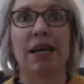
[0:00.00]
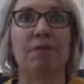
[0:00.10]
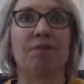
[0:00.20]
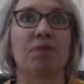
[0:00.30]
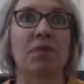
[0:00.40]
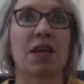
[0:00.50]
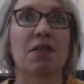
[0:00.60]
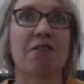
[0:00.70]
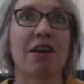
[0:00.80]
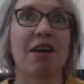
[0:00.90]

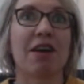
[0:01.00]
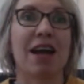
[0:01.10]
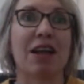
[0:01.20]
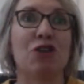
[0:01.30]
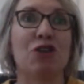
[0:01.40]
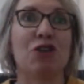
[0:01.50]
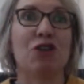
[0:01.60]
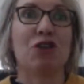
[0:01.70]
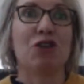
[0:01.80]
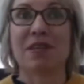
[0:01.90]
There are new
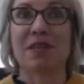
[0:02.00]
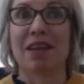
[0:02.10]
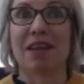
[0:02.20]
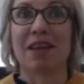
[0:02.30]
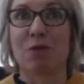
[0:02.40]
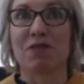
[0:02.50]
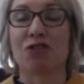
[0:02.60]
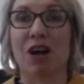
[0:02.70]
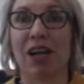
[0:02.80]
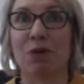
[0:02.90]
apps out there. We're just
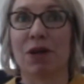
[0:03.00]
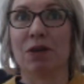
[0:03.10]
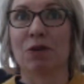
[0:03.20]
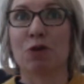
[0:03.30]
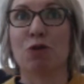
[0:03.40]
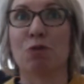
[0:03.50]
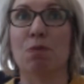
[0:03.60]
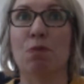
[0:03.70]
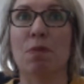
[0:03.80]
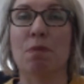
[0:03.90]
trialing one
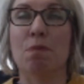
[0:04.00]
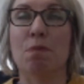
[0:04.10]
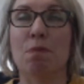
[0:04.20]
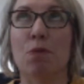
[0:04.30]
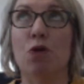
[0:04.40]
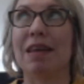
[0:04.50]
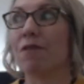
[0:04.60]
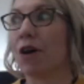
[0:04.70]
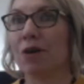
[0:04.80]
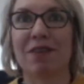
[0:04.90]
called
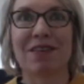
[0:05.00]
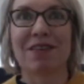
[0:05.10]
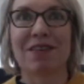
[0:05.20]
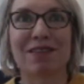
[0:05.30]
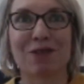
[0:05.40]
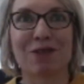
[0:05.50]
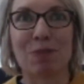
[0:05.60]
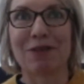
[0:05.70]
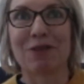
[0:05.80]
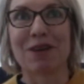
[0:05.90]
Mevo, and this is not a
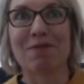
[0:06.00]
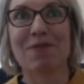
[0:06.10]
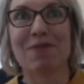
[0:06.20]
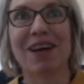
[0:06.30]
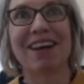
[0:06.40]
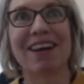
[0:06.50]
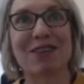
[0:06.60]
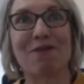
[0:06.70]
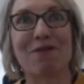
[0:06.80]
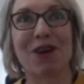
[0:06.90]
plug for them because I've
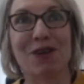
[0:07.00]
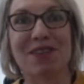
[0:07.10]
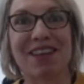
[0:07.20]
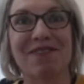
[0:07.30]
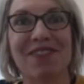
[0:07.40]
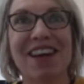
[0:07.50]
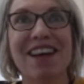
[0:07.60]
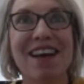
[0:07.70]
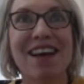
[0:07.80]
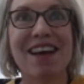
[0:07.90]
not used them,
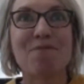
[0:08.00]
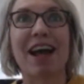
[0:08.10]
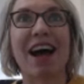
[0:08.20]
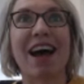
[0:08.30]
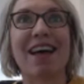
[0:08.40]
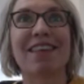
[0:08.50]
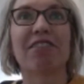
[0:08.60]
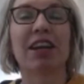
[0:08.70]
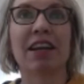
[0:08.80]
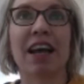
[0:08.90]
but
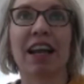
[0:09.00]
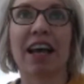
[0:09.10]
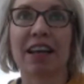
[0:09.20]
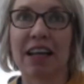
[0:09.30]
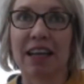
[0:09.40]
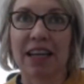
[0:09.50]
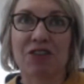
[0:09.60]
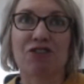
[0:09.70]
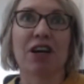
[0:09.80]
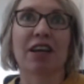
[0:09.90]
they're a like
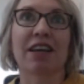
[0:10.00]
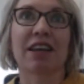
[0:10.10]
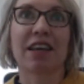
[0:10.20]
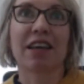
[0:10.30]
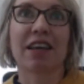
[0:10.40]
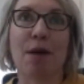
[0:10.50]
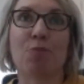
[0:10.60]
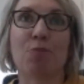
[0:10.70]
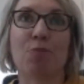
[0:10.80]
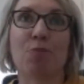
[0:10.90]
electric
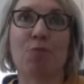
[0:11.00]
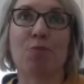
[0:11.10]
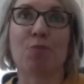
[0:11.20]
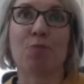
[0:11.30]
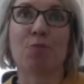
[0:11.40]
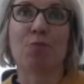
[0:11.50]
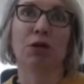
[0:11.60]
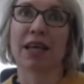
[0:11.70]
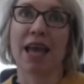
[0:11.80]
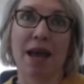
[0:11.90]

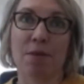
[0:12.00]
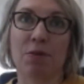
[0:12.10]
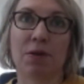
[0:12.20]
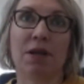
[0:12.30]
carpooling app